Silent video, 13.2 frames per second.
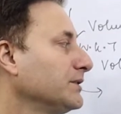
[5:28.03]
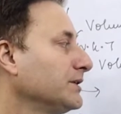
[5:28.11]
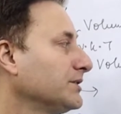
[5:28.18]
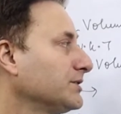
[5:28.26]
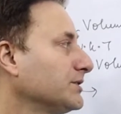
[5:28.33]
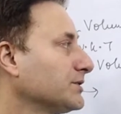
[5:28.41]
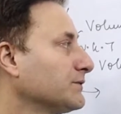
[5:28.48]

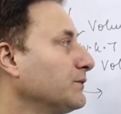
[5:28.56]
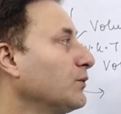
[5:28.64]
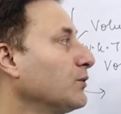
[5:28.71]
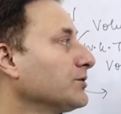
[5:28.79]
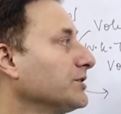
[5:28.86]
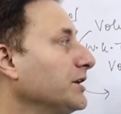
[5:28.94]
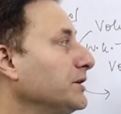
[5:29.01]
This is
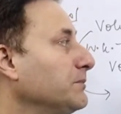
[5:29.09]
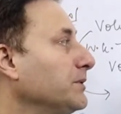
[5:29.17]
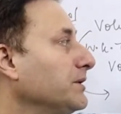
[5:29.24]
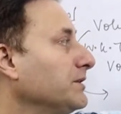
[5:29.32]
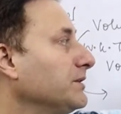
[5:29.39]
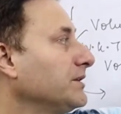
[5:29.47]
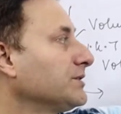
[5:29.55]
4
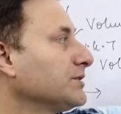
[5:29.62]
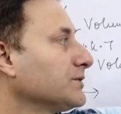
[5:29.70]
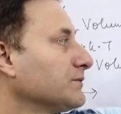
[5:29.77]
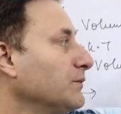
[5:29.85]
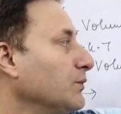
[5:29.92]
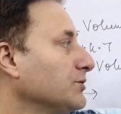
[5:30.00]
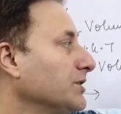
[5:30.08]
centimeter, this is 4